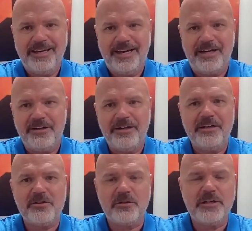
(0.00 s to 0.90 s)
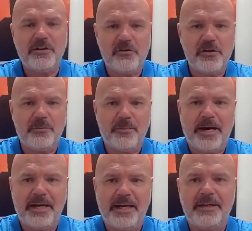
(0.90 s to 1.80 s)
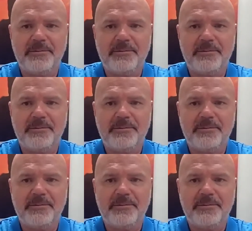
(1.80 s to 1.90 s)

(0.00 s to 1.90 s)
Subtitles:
How do you get your leadership to buy in?